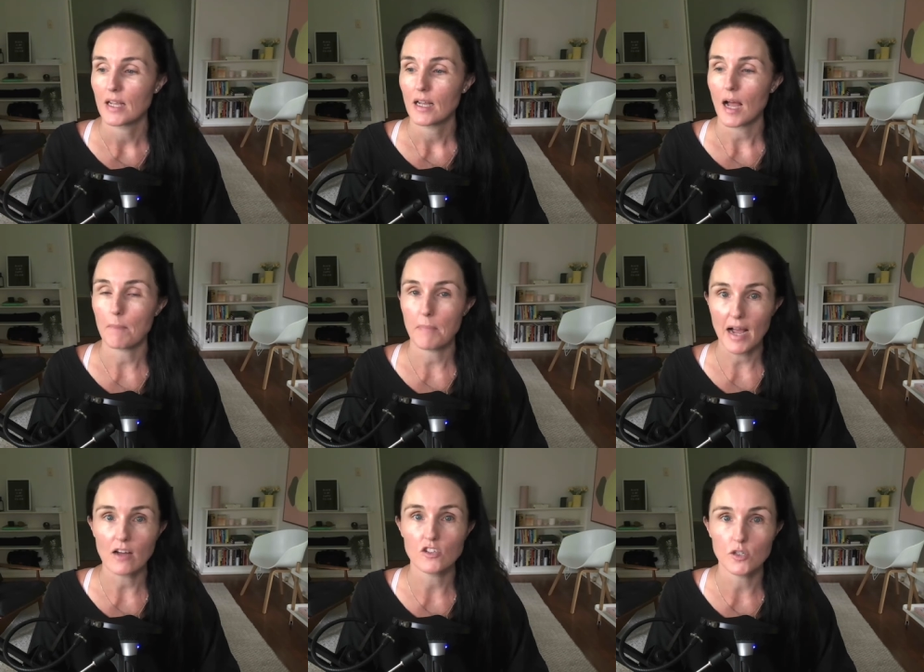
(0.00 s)

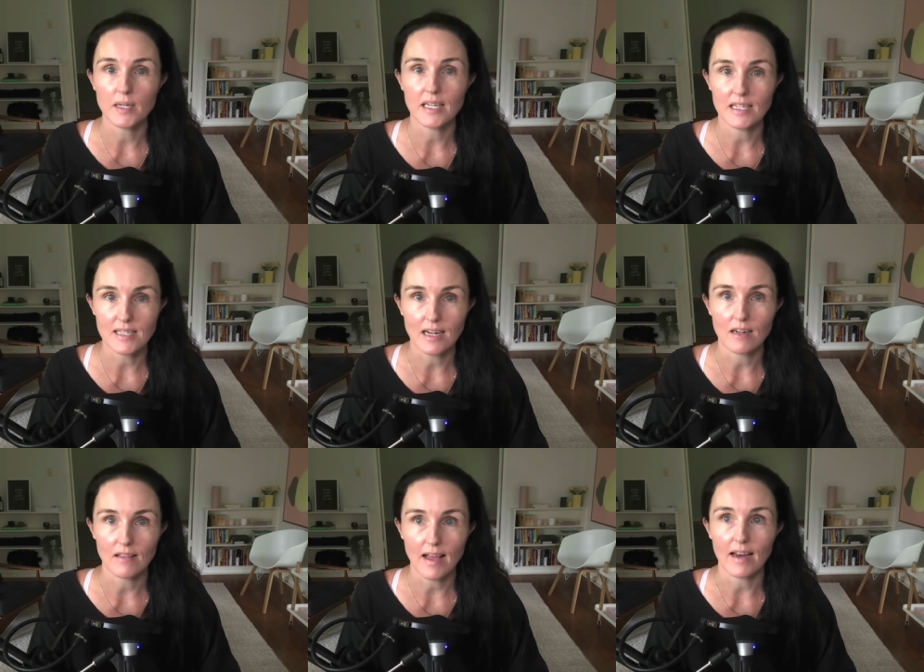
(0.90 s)
about doing exactly
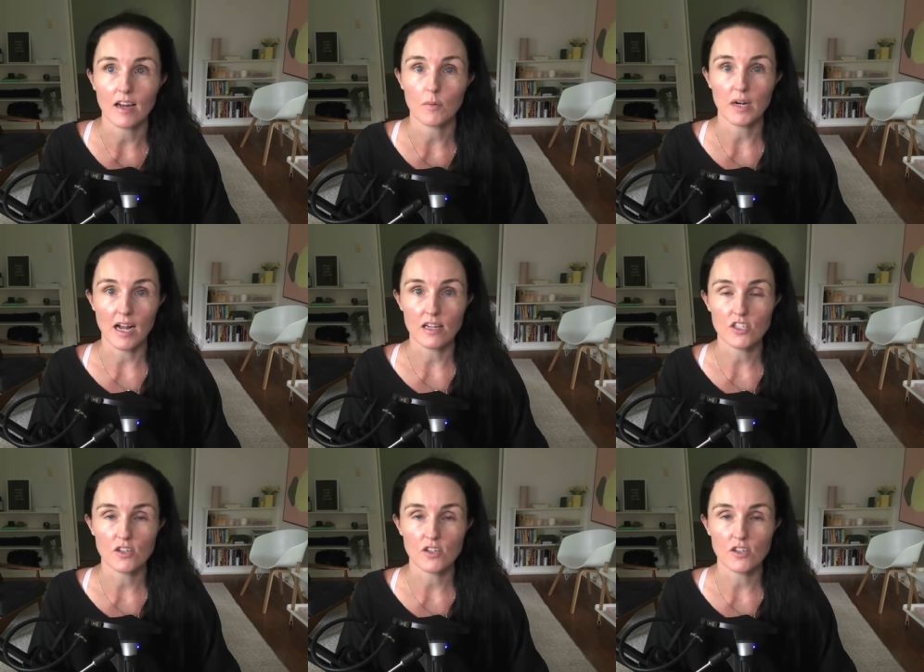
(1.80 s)
that. And I want to ask